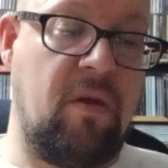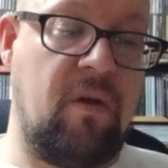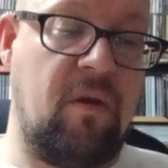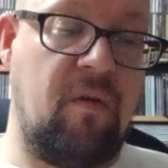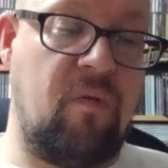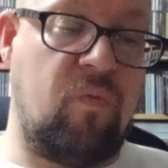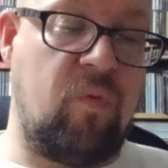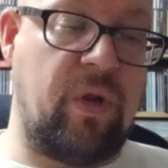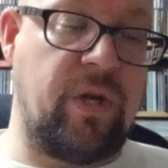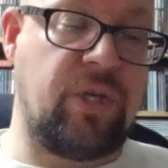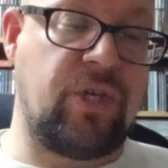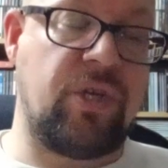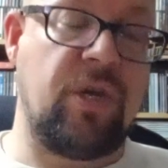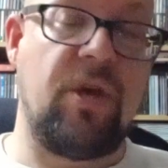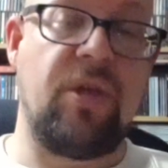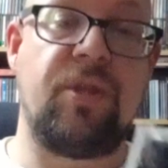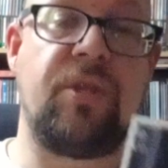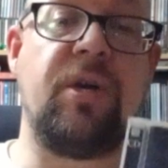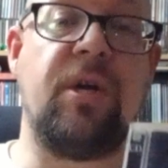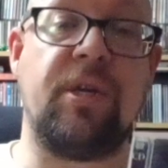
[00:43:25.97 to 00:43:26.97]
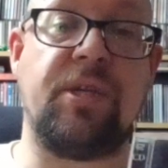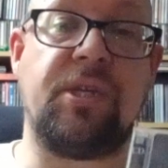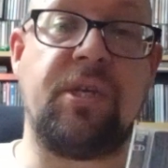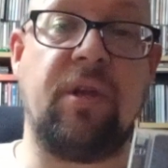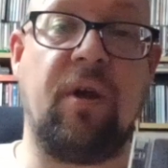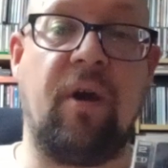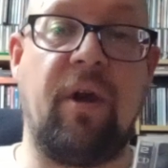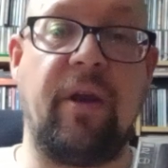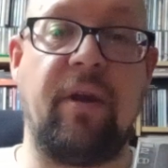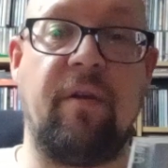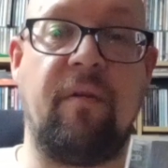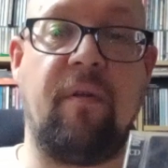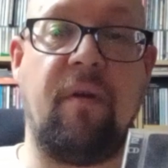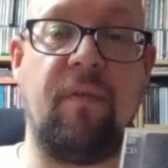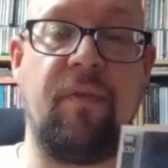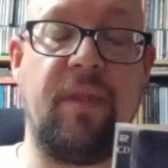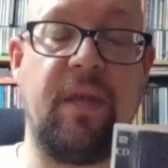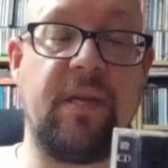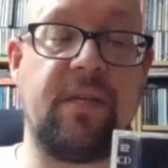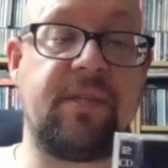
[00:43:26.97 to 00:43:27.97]
of which 39 are
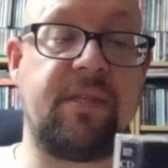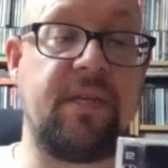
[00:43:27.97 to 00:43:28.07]
on this.